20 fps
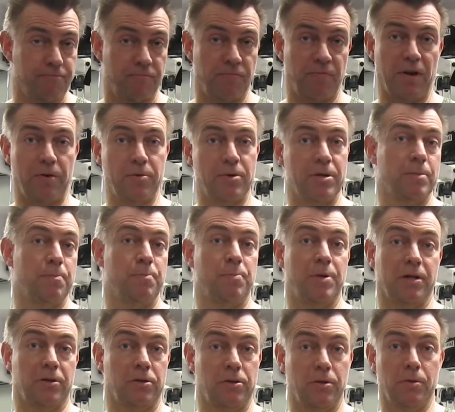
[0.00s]
very
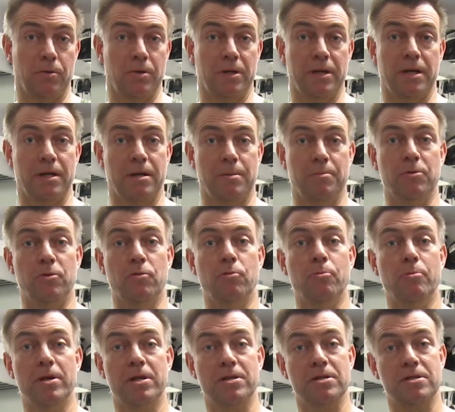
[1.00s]
peculiar
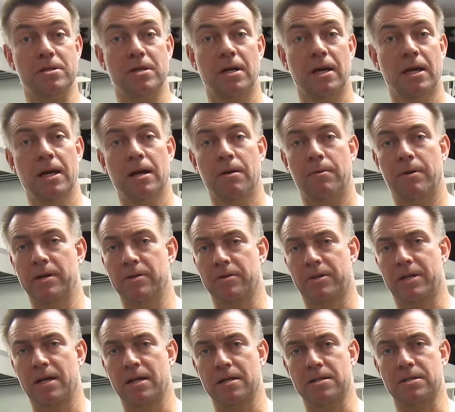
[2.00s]
movements where you
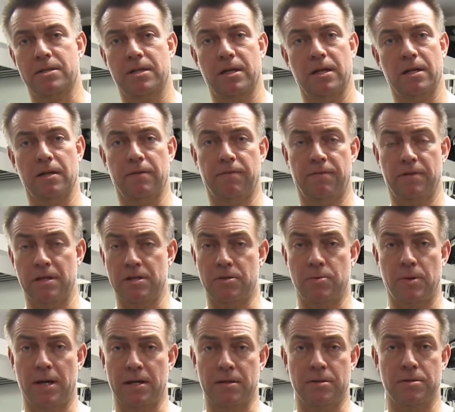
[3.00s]
can't tell if they're
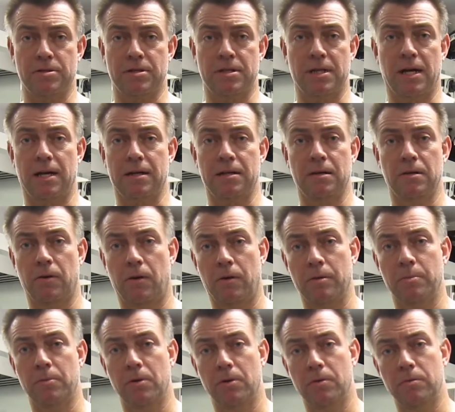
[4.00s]
trying to start a
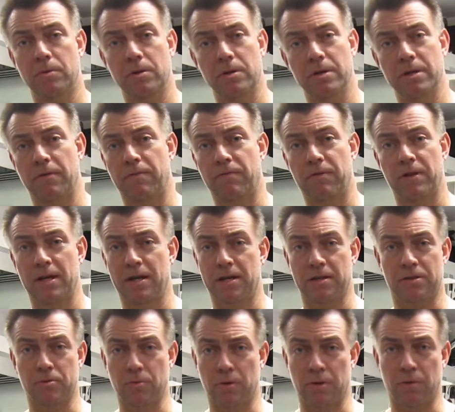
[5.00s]
lawnmower, if
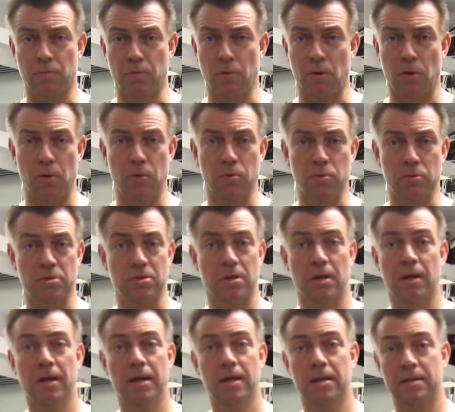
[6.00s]
they're doing rows,
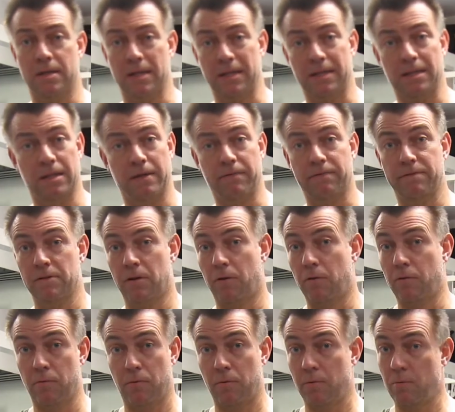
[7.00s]
deadlift,
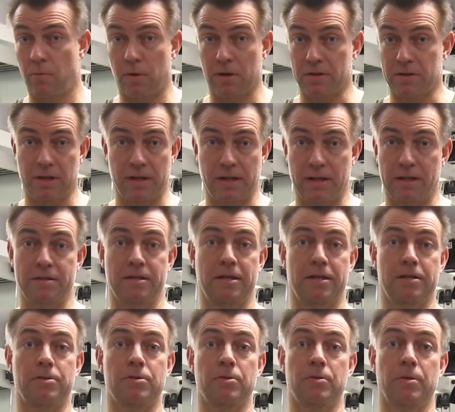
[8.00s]
or what the hell
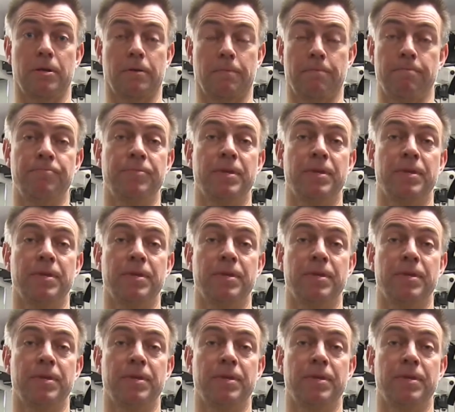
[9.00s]
they're doing.